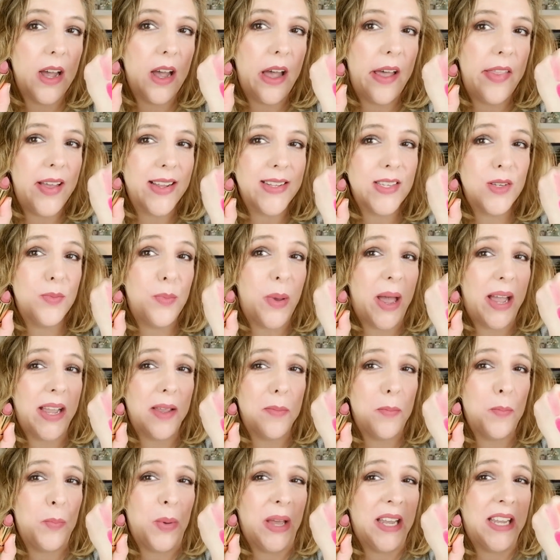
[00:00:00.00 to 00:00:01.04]
and that's
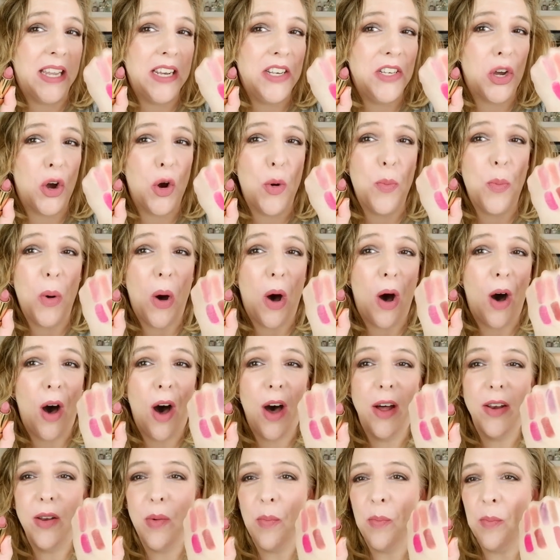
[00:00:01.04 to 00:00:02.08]
Peggy Taupe
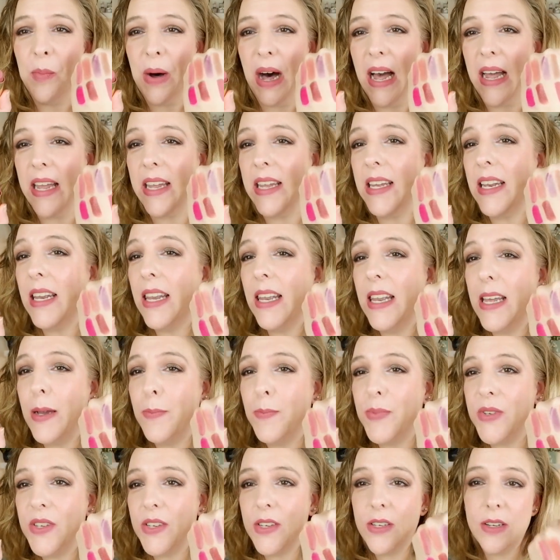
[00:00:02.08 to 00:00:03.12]
on my
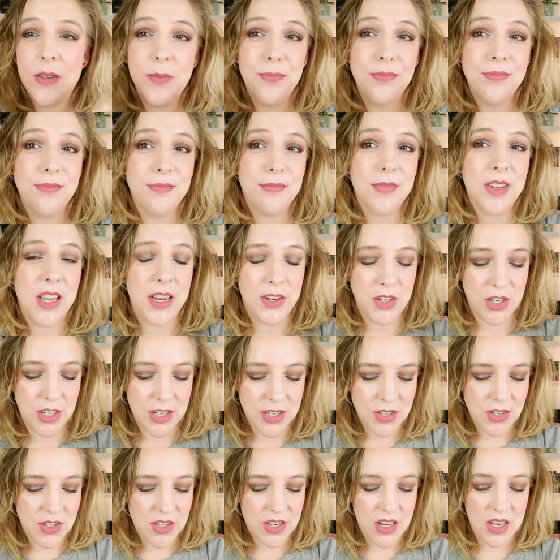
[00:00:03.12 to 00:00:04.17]
lips. As you
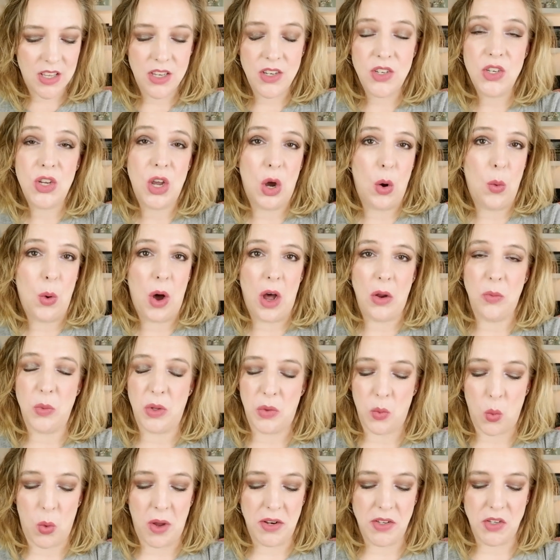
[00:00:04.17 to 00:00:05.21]
can see, these go on
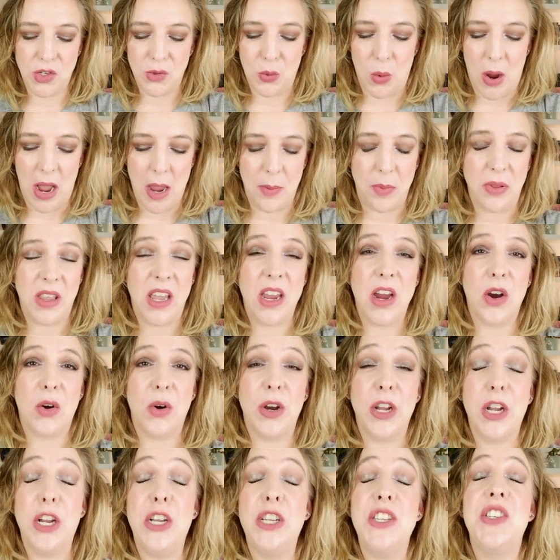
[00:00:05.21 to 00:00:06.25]
with one swipe. They are
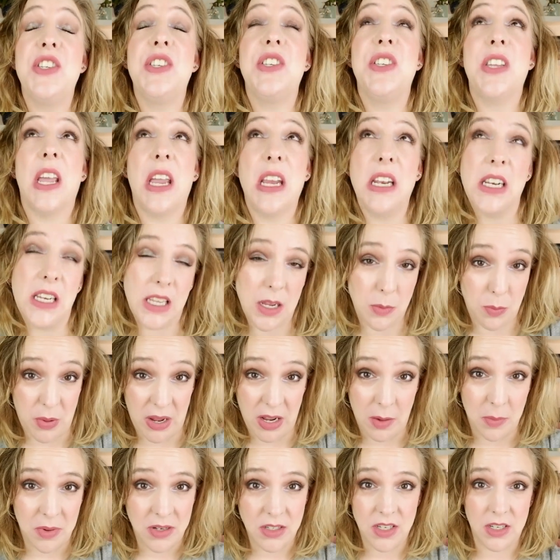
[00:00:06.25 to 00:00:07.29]
insanely
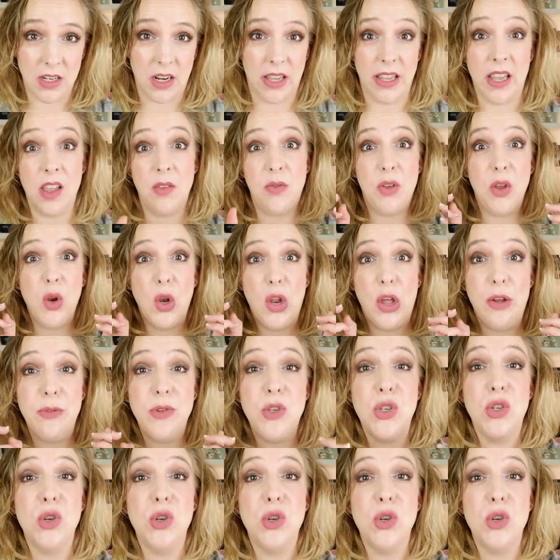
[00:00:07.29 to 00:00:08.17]
pigmented. Like, if you love